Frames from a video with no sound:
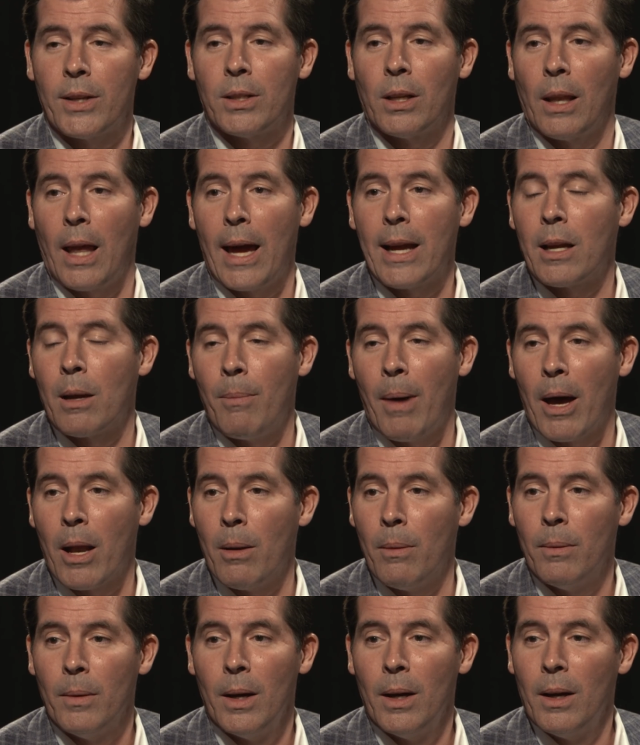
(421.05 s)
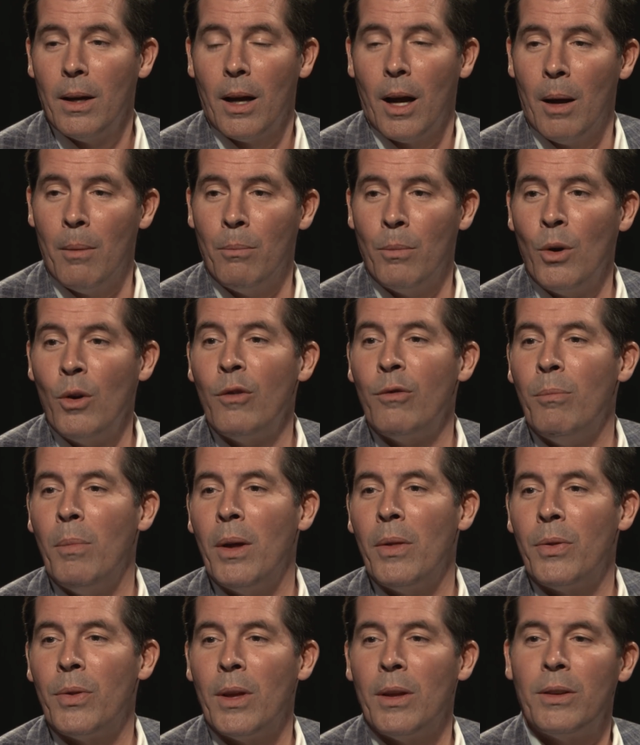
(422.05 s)
like about a
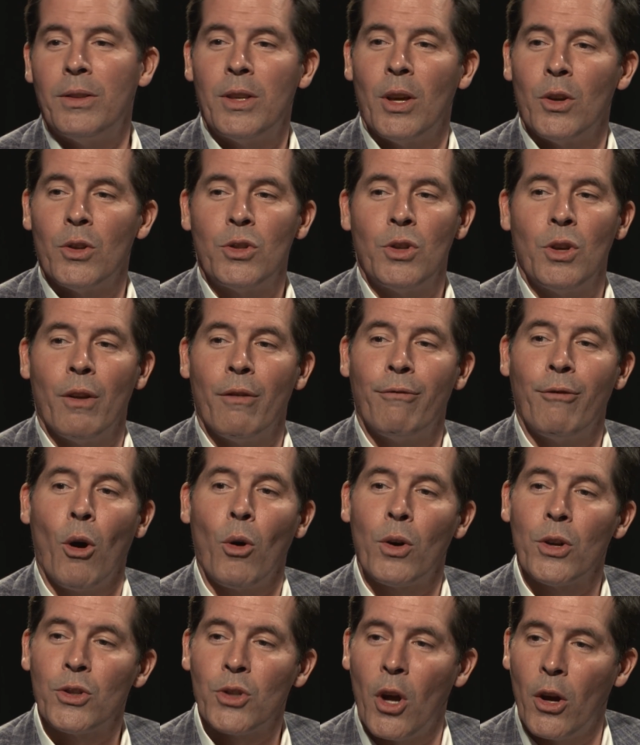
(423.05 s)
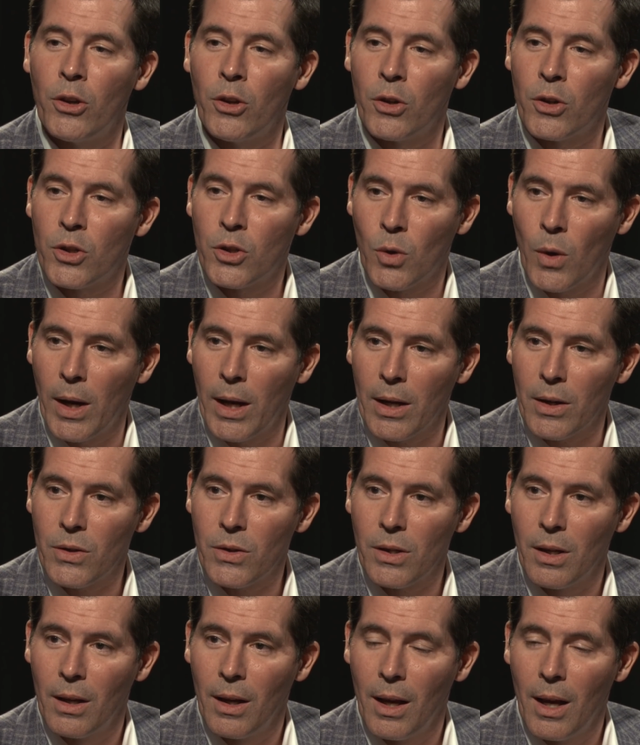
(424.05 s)
movement that tells you to focus on your
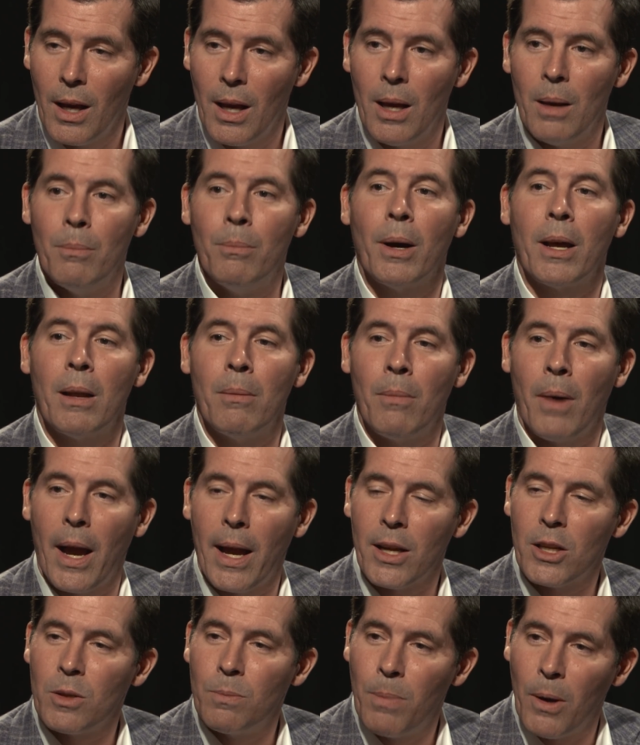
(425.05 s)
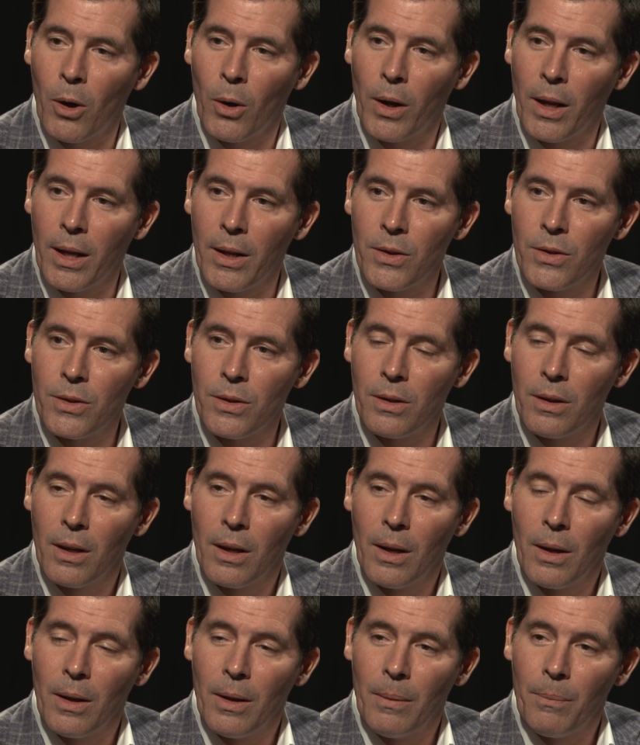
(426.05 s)
strengths? But in my experience,
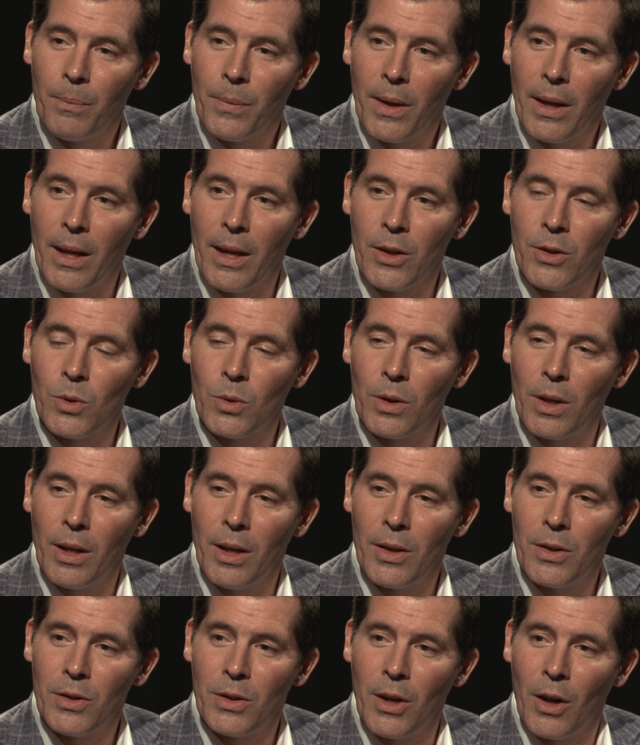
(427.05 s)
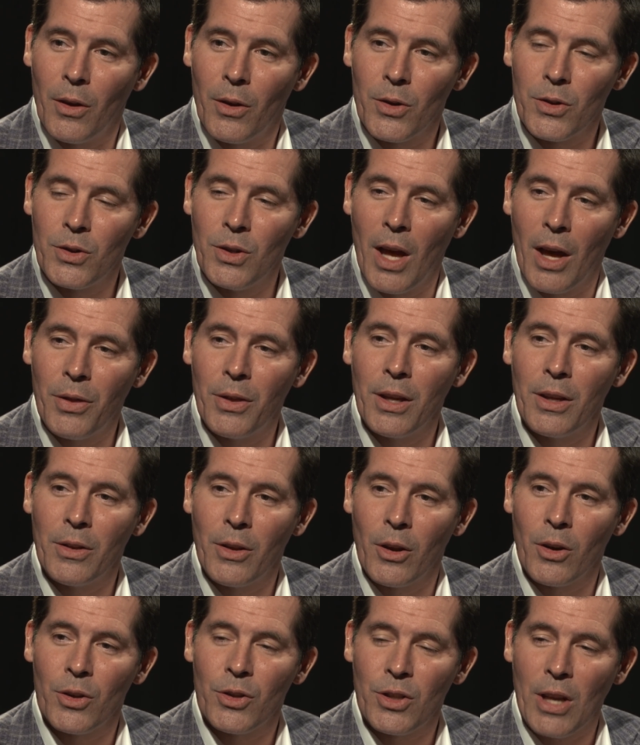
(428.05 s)
it's there's nothing
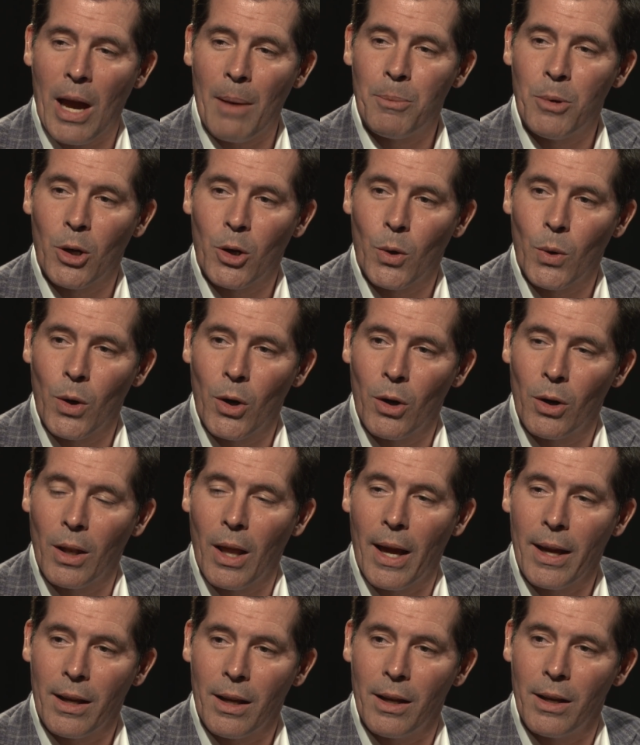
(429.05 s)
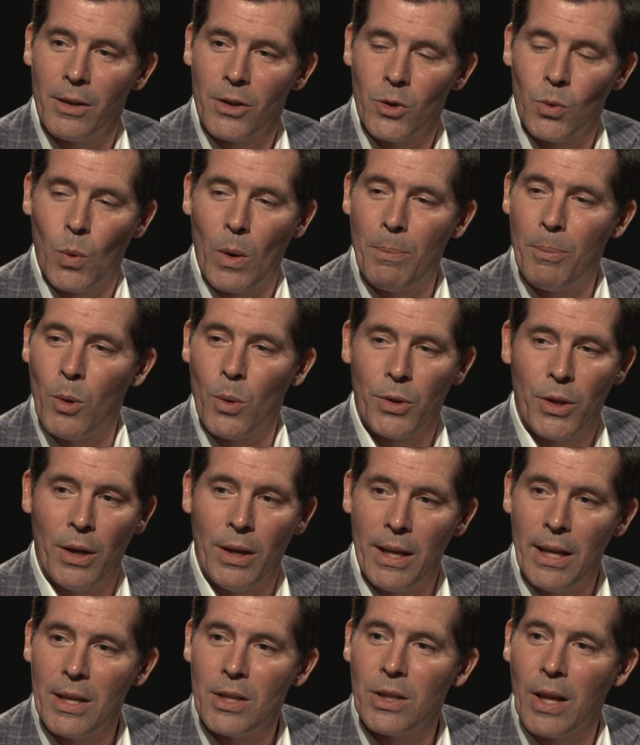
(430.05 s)
that'll stop your career like sweep you at the
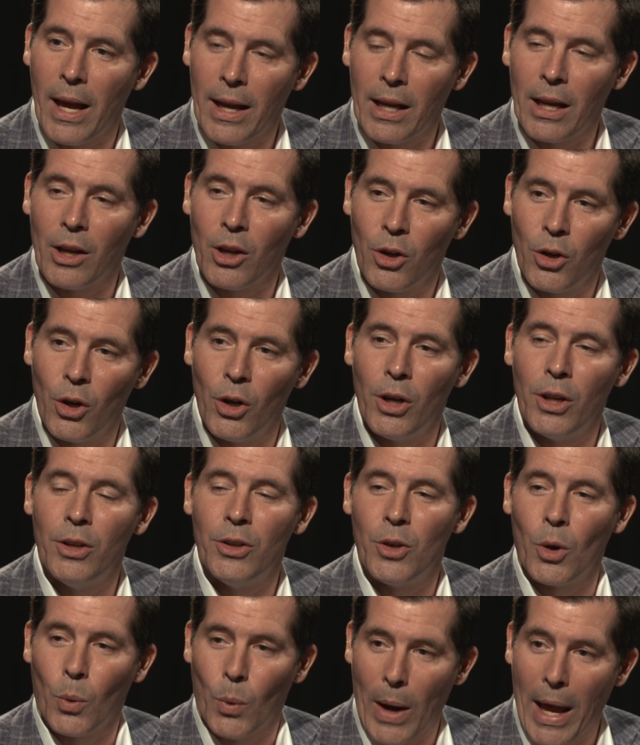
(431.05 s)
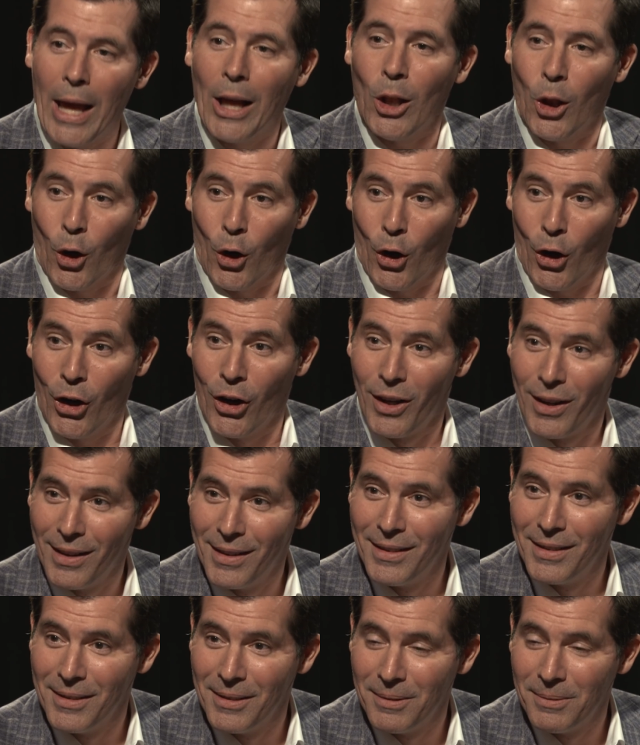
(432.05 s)
knees like a good derailer.
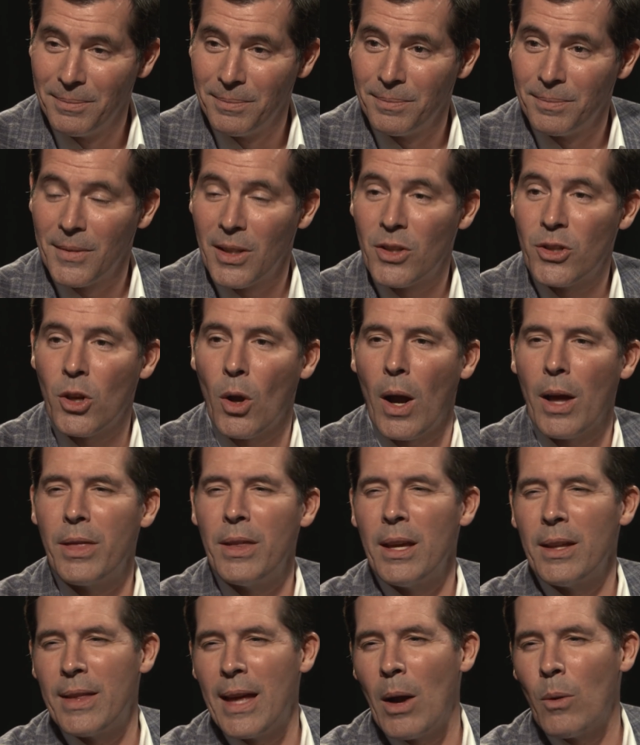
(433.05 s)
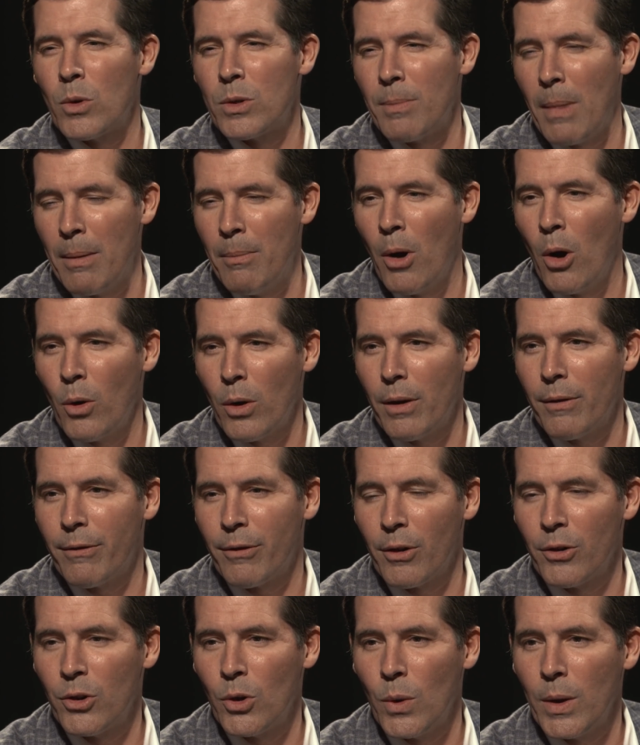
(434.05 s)
So I think that was my motive
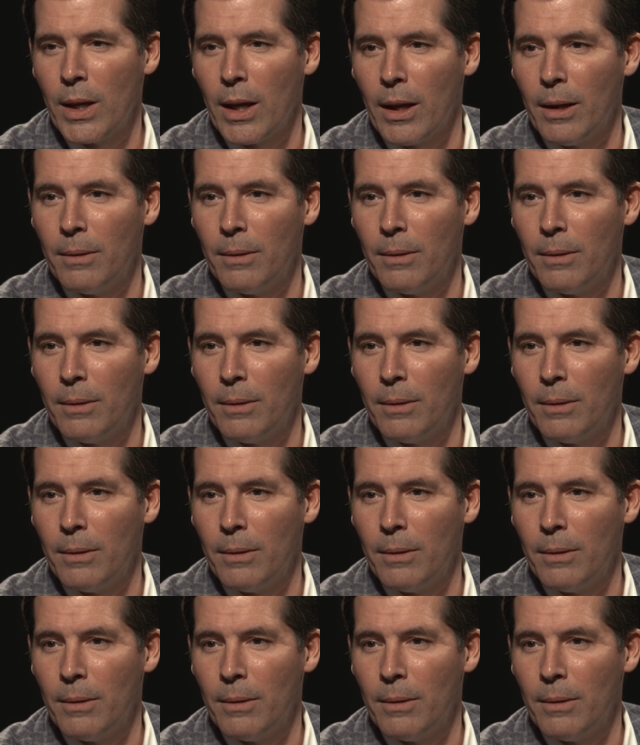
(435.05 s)
for doing it.